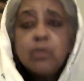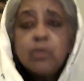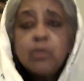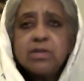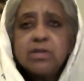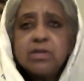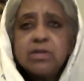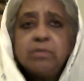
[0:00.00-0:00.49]

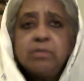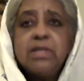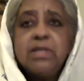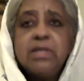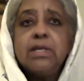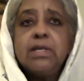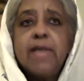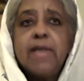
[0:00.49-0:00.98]
with so
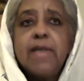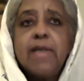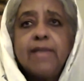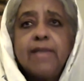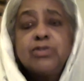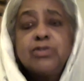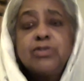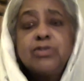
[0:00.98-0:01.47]
many,
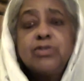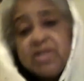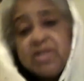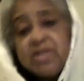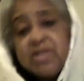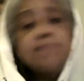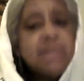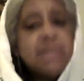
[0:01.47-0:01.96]
and to
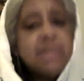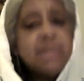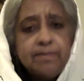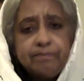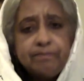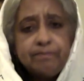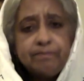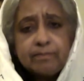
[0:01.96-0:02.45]

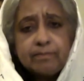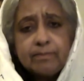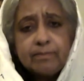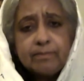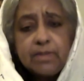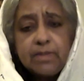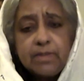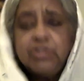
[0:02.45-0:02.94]
recommit
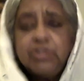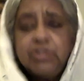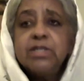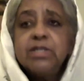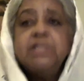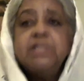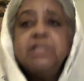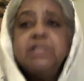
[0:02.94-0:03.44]

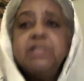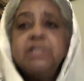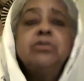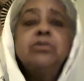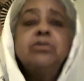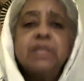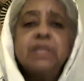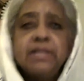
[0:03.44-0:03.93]
to
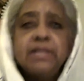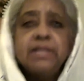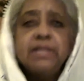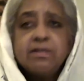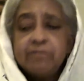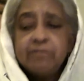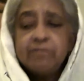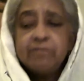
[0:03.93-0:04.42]
continue to
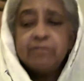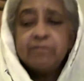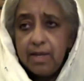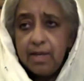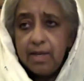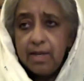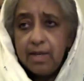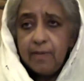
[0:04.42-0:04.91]
live
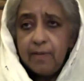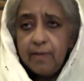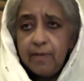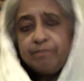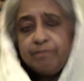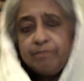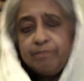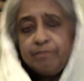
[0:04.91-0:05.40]

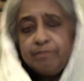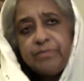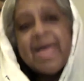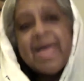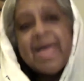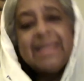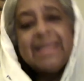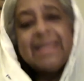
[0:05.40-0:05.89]

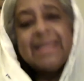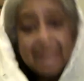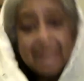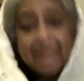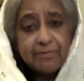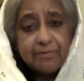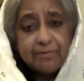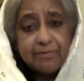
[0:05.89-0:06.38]
that
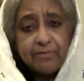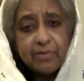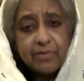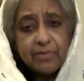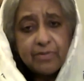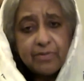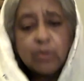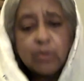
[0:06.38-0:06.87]

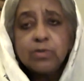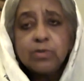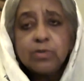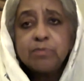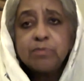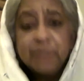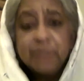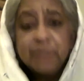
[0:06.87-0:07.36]
life,
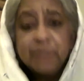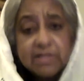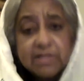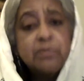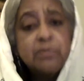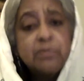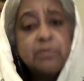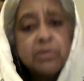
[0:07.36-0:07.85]
those
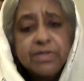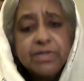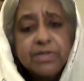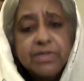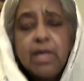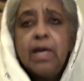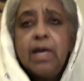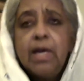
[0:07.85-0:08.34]

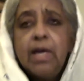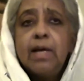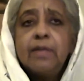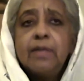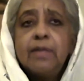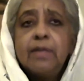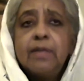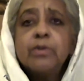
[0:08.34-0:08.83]
principles,
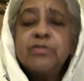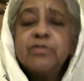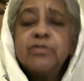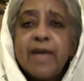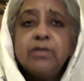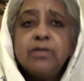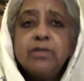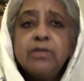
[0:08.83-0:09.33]

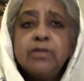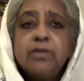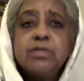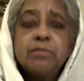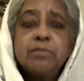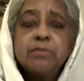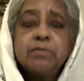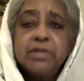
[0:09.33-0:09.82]
those
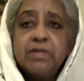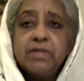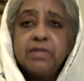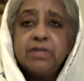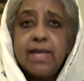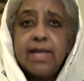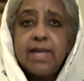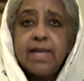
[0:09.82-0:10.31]
values and
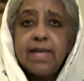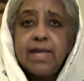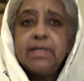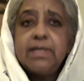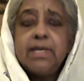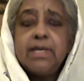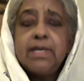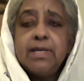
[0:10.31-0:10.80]
beliefs
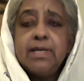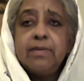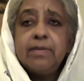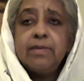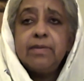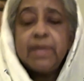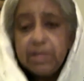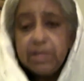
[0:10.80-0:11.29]
that
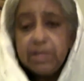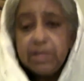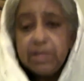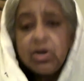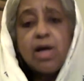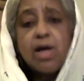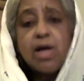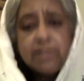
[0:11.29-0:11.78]
he
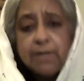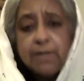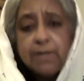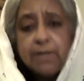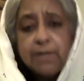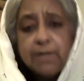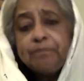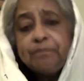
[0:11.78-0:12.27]
taught.
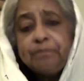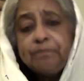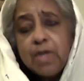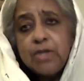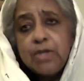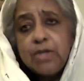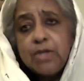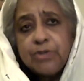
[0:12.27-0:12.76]

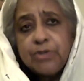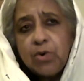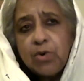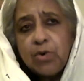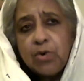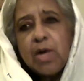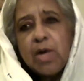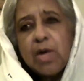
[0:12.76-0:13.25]

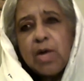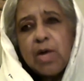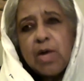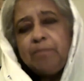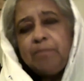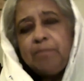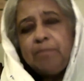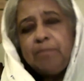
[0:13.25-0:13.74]
So
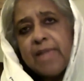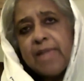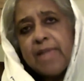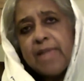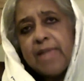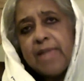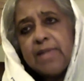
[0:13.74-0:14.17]
when